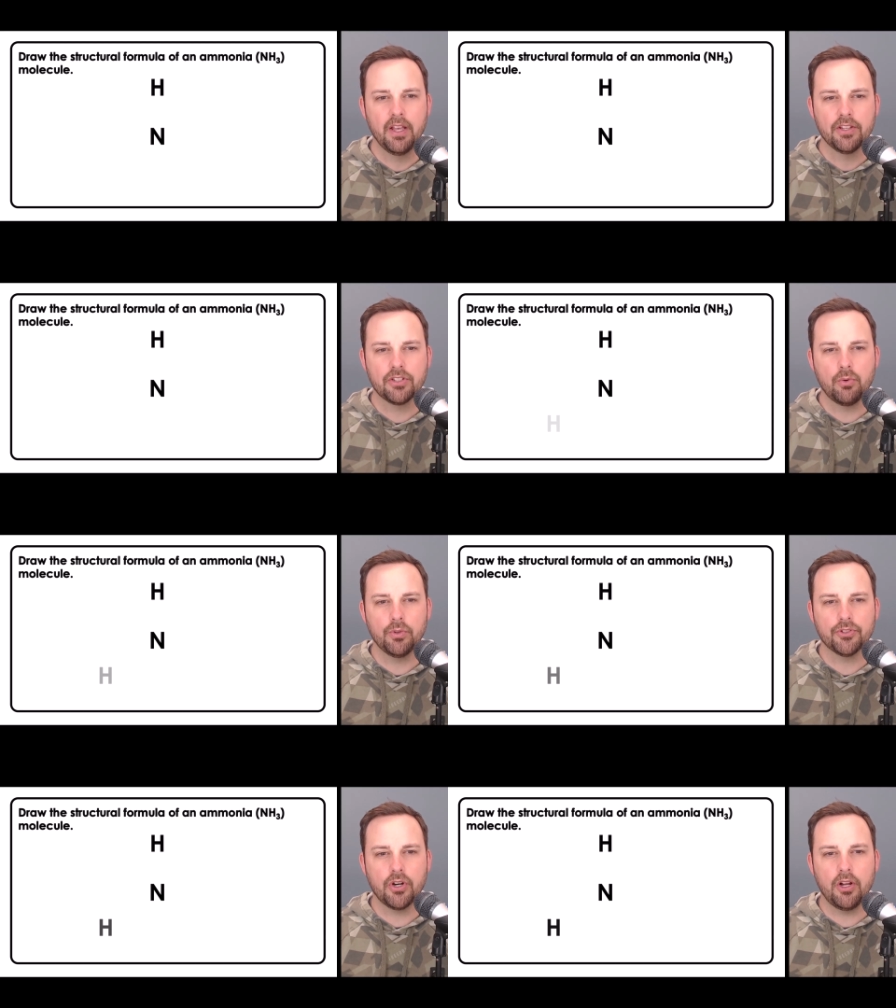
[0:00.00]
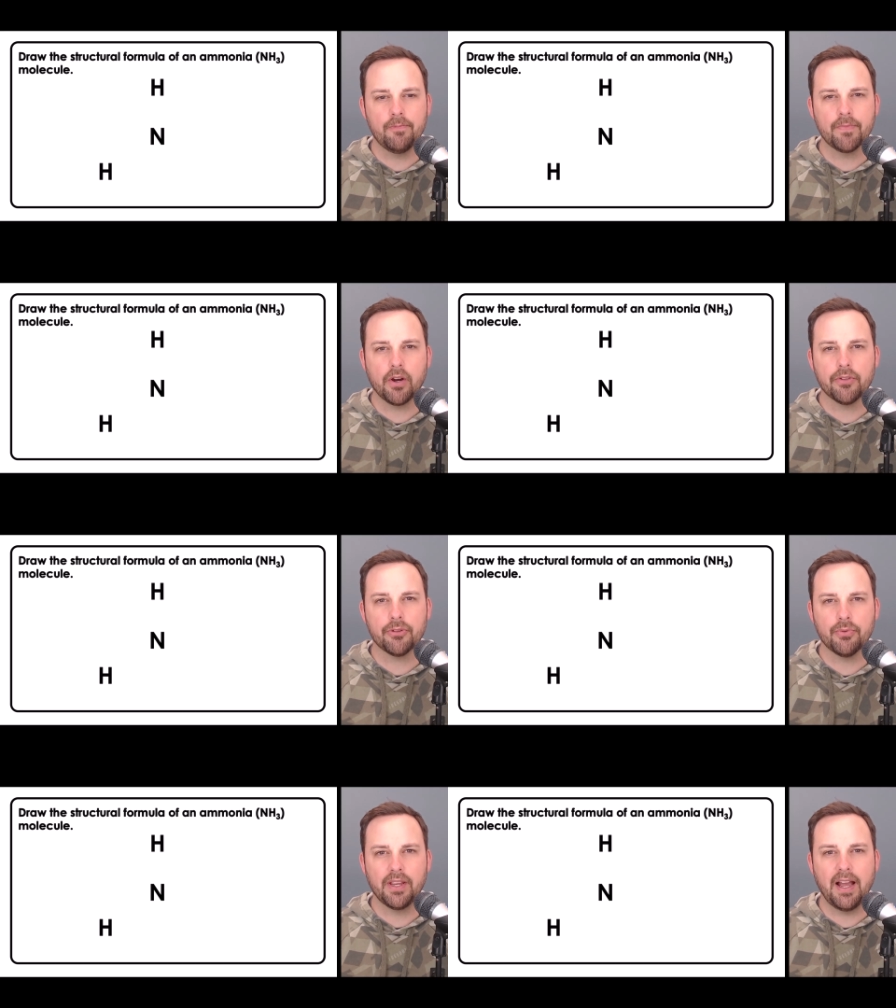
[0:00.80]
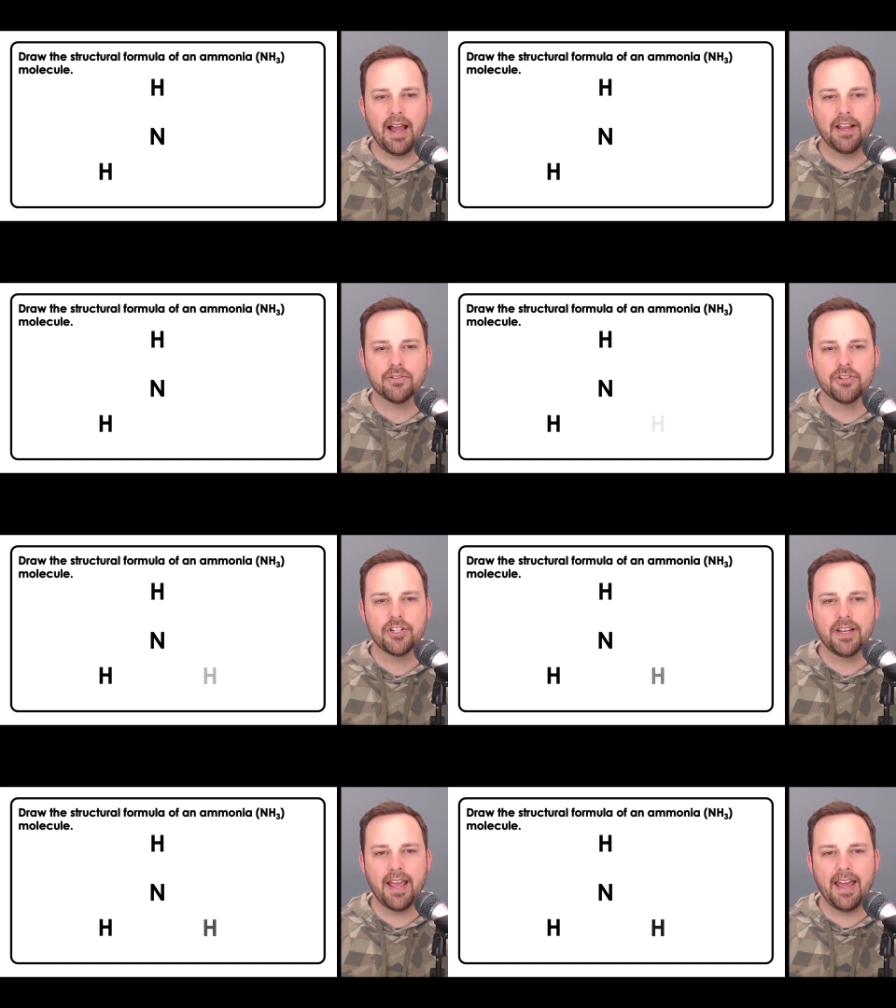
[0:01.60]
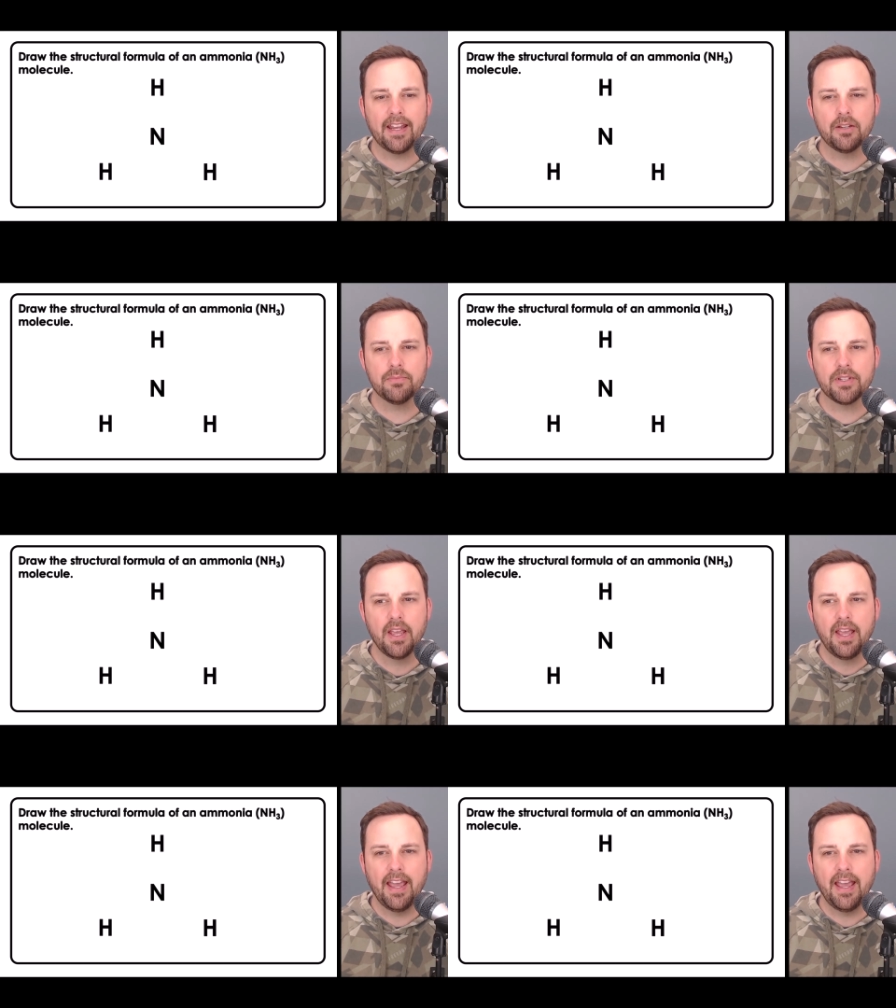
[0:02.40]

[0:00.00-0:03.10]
So we'll draw our three hydrogen atoms,